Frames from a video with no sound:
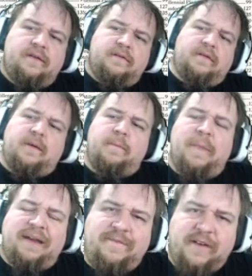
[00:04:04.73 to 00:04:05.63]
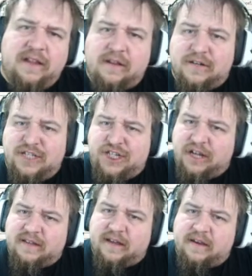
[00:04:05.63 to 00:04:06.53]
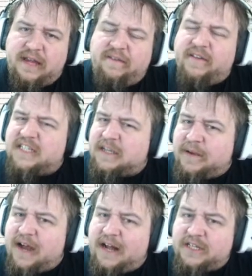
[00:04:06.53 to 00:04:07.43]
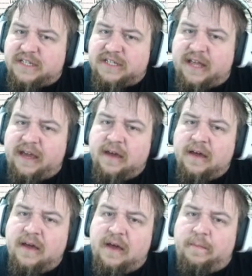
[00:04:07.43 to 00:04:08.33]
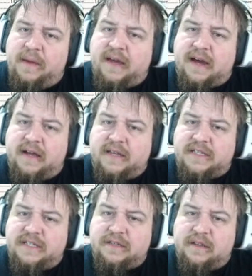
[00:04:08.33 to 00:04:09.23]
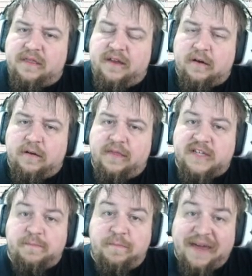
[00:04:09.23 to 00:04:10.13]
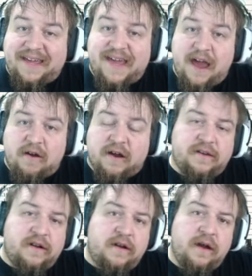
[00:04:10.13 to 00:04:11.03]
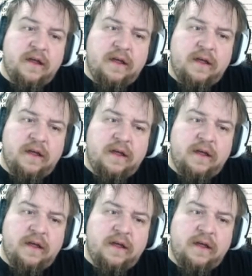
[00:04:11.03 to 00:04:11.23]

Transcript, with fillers: um, might feel a little jilted, even subconsciously, because they're, this big character